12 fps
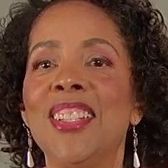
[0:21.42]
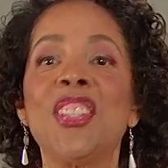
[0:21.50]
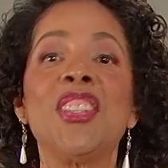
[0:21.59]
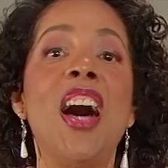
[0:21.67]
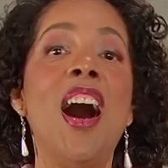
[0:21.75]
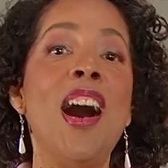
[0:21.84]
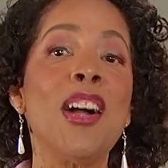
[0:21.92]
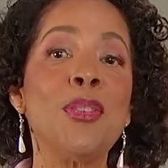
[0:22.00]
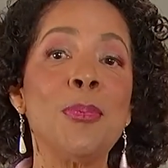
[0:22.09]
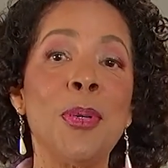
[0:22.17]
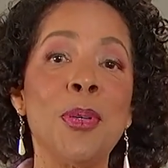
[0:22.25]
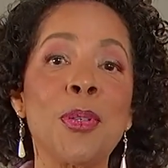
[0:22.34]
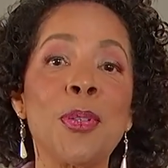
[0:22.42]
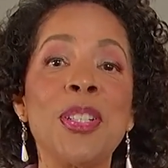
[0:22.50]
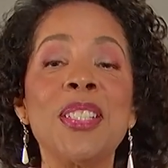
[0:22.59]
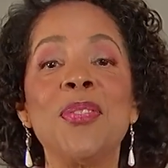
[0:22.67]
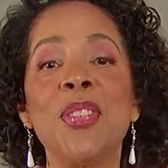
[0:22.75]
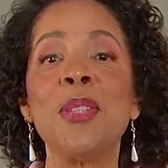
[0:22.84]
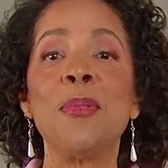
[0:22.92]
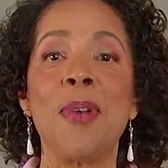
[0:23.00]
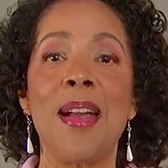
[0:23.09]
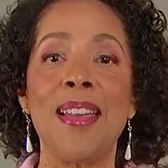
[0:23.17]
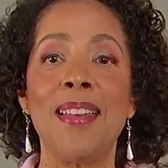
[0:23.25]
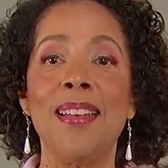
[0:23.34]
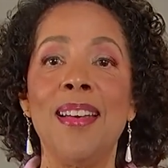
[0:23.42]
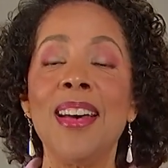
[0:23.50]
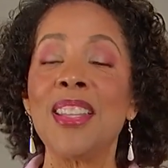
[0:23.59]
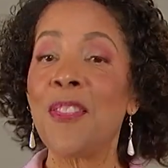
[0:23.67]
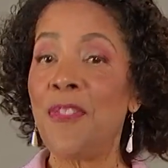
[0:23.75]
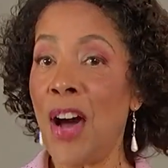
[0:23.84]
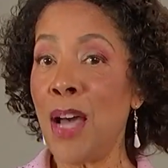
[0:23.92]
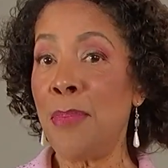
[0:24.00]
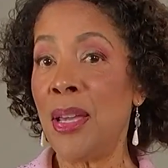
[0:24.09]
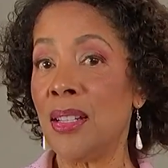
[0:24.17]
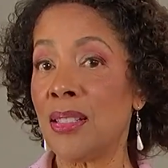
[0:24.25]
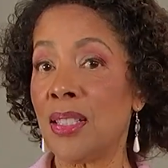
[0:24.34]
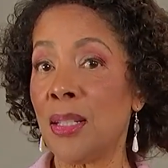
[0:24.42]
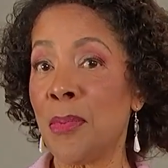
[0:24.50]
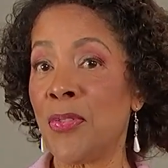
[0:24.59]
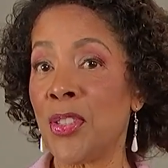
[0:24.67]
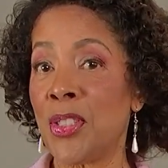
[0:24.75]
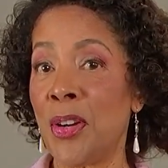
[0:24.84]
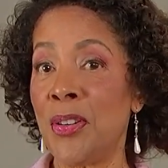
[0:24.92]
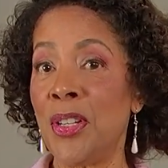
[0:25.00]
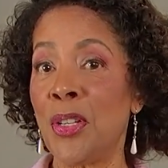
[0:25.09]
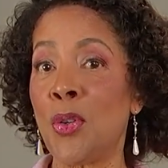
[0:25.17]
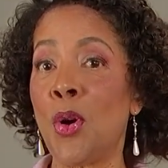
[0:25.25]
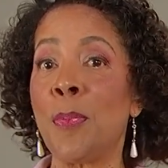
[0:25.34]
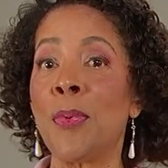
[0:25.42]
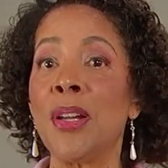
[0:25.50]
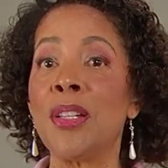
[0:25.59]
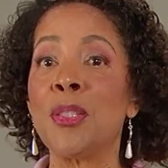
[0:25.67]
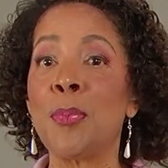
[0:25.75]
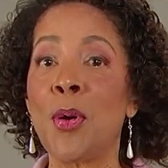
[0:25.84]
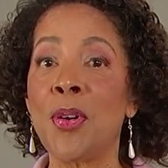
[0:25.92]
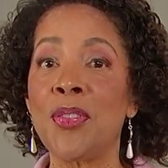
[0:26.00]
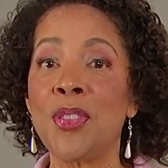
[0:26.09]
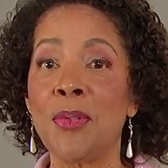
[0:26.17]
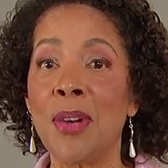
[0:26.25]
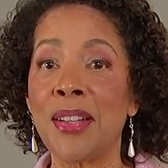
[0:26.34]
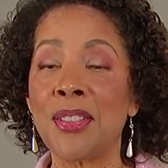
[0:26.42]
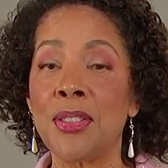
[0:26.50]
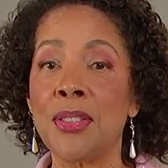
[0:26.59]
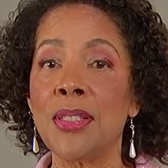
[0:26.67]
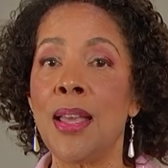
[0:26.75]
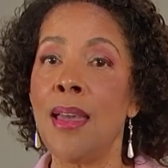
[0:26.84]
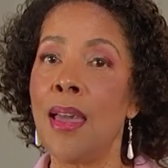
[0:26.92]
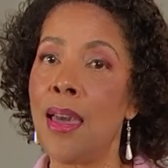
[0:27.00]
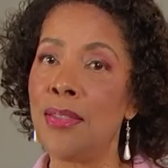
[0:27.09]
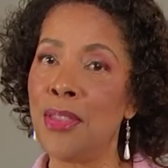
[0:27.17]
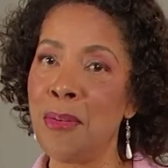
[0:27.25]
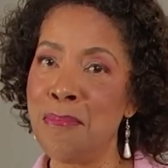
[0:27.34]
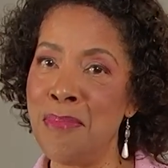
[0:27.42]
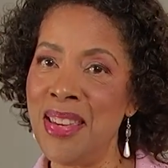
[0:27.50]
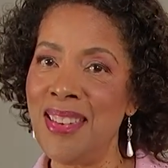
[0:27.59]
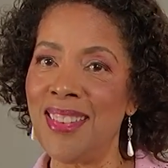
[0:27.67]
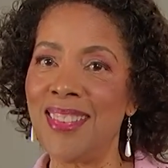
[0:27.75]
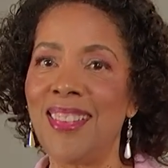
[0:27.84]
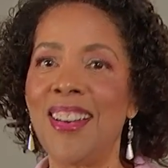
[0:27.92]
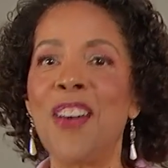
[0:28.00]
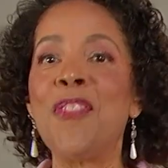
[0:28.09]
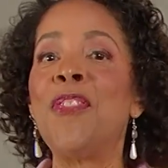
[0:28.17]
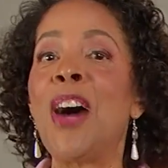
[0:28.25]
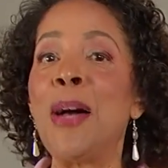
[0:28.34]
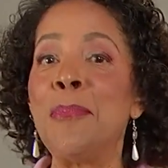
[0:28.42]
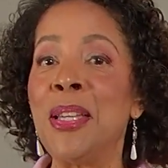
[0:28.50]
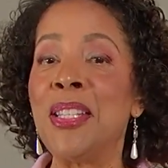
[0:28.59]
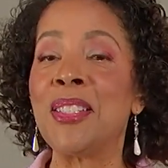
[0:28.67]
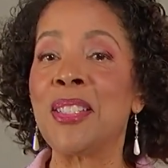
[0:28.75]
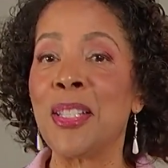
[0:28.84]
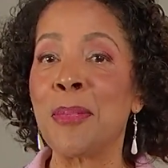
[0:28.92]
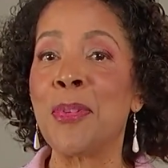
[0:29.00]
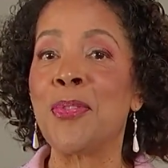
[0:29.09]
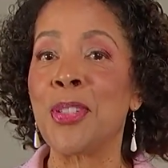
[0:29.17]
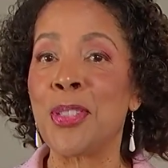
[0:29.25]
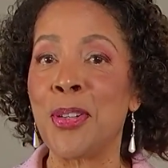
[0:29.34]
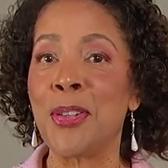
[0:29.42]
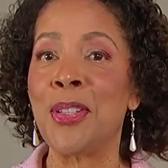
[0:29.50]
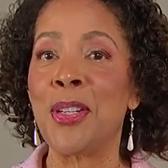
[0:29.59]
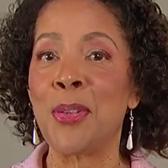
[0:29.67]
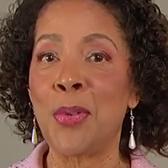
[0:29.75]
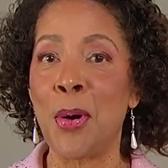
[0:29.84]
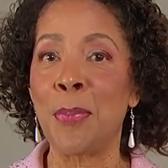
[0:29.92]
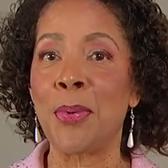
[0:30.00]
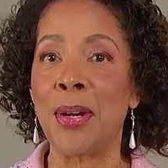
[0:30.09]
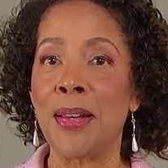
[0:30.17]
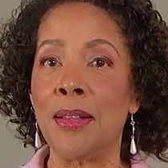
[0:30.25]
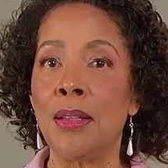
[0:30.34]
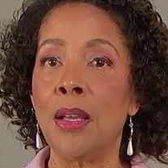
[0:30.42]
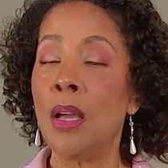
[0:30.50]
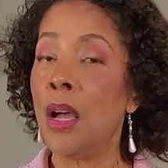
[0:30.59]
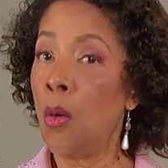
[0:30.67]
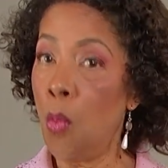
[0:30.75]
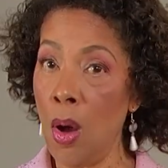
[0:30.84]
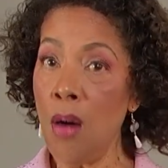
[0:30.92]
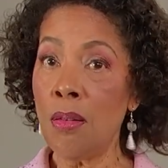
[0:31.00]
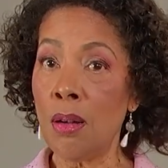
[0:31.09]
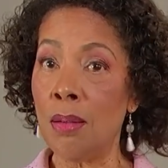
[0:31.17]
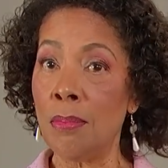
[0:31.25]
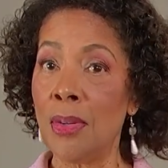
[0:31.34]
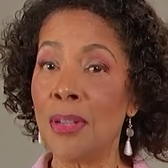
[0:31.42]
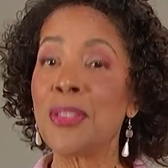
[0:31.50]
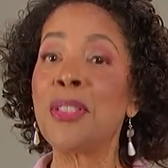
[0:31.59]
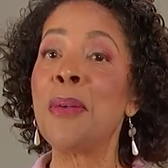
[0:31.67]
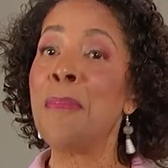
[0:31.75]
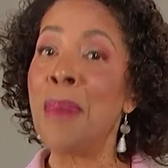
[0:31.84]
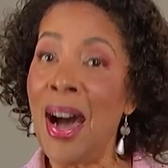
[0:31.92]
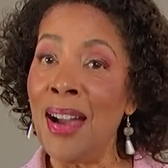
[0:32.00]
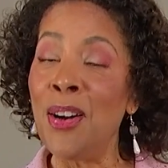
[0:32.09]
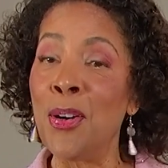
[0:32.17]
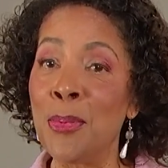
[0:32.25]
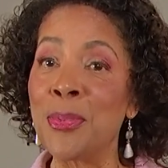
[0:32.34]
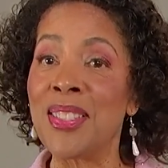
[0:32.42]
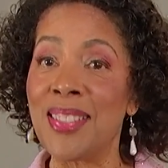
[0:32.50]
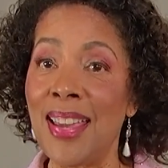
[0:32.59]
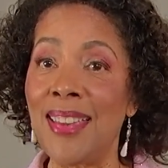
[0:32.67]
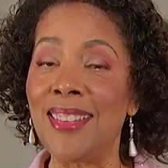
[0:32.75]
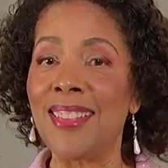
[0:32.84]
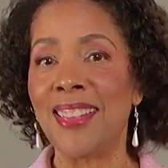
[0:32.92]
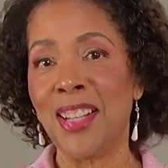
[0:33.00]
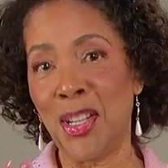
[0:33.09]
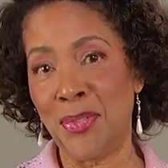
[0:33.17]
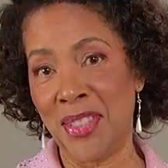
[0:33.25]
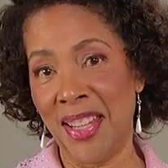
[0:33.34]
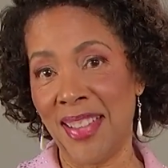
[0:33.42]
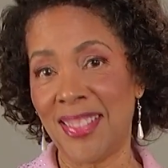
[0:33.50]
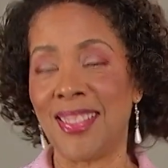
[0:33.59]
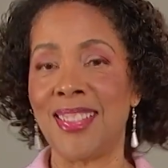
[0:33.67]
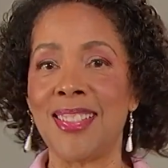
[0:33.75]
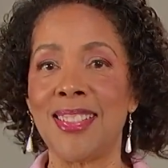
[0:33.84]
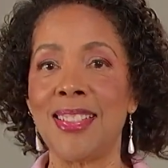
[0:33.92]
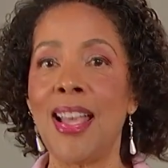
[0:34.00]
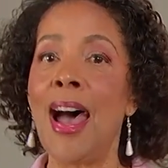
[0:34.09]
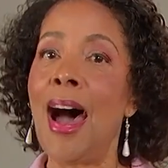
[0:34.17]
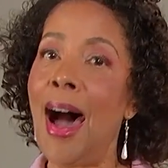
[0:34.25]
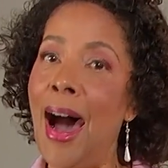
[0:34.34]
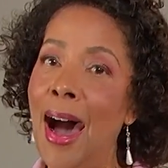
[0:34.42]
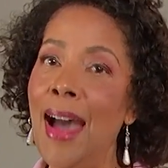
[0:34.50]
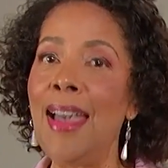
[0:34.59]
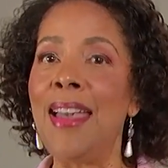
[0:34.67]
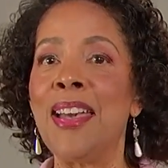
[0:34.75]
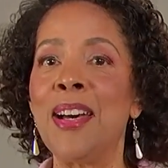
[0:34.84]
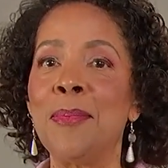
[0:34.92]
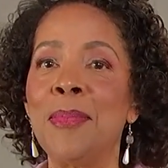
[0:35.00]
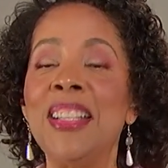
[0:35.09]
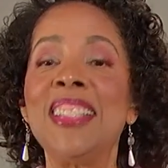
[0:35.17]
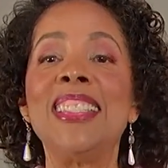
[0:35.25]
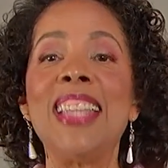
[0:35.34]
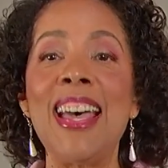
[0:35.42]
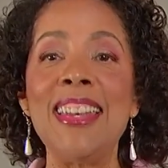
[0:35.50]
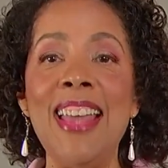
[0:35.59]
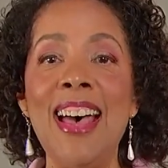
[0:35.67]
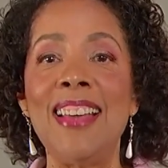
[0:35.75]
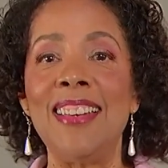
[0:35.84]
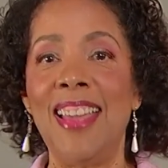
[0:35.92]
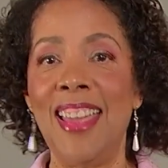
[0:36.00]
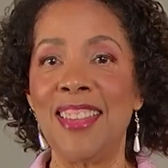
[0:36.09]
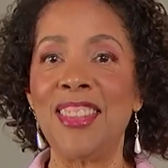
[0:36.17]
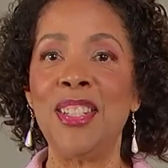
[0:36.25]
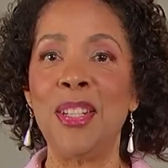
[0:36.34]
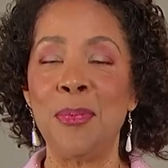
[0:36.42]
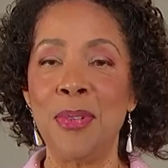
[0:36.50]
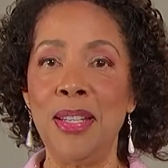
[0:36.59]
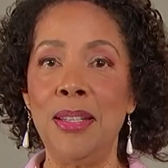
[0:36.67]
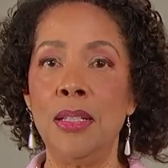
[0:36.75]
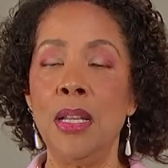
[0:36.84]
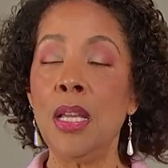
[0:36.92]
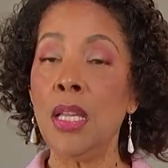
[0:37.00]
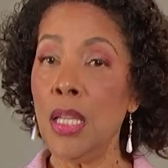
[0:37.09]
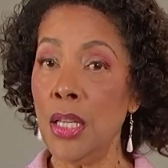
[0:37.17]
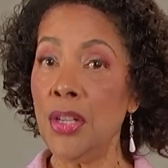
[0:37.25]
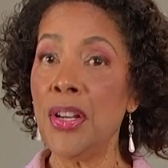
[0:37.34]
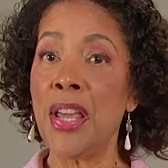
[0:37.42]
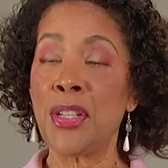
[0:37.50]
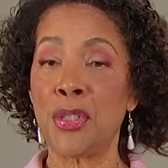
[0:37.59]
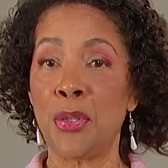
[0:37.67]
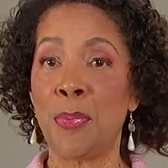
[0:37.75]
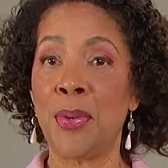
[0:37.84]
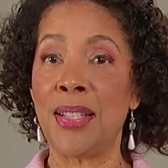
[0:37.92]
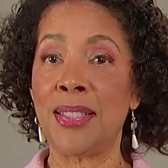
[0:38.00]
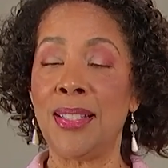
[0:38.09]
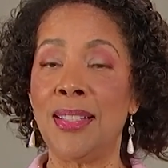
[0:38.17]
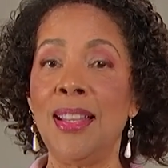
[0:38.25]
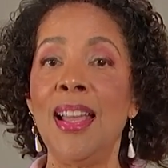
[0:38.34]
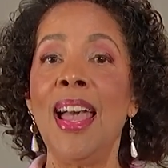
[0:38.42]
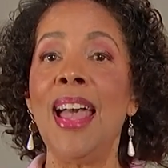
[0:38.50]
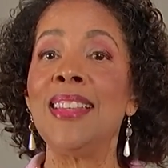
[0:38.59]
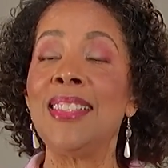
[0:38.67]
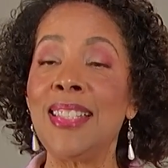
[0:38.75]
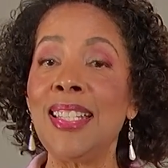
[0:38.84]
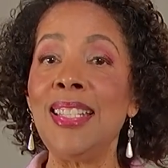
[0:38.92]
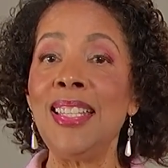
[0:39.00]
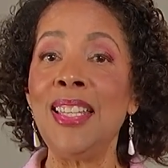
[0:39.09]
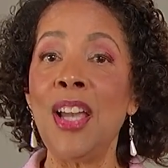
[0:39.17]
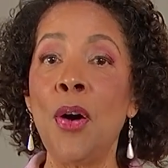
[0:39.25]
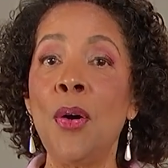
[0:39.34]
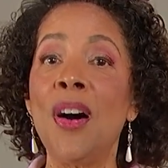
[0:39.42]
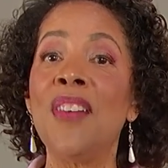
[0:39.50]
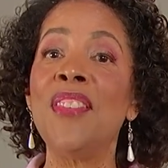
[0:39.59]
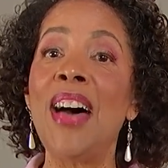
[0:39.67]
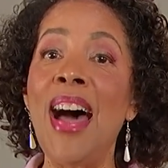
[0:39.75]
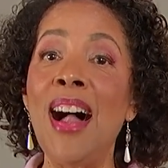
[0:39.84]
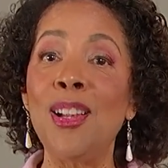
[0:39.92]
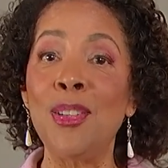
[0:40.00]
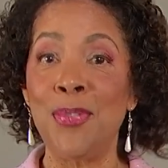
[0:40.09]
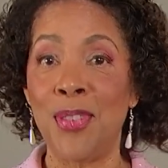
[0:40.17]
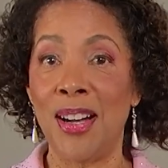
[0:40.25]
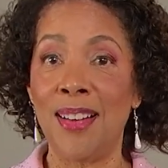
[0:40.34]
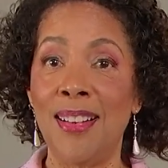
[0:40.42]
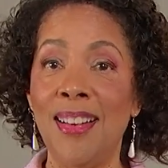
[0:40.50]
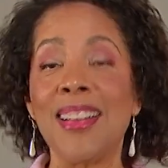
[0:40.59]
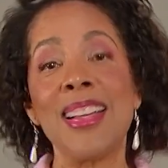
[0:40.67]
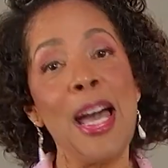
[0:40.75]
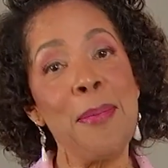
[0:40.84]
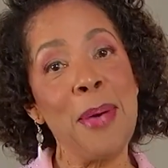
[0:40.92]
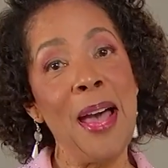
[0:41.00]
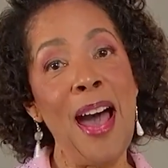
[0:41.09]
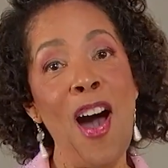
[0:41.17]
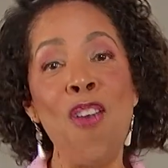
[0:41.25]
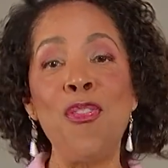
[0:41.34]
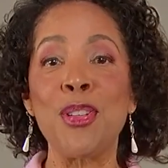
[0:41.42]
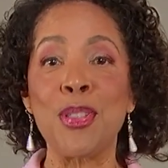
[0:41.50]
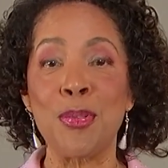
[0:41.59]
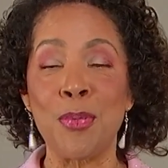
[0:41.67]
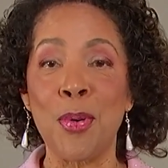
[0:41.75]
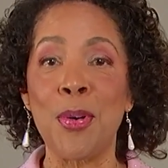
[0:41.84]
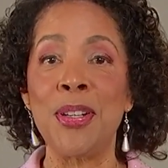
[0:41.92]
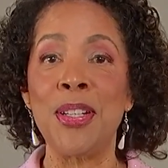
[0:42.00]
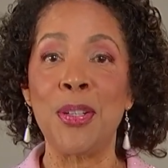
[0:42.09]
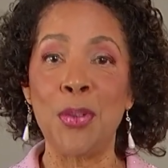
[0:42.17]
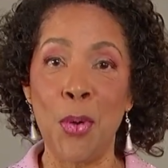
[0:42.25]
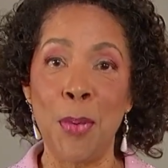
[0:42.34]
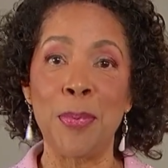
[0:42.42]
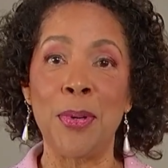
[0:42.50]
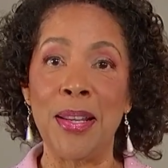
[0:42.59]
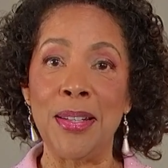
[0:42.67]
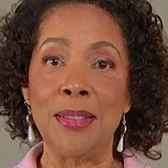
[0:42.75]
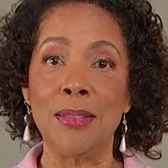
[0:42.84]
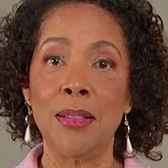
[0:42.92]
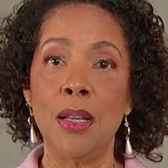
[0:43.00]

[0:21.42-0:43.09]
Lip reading: to the Honorable Chris V. Ray, the Phi Beta Sigma Fraternity Incorporated's Board of Directors, and the men of Phi Beta Sigma Fraternity Incorporated. Welcome to my home state of Texas. I am Danette Anthony Reed, International President and CEO of Alpha, Kappa Alpha Sorority Incorporated.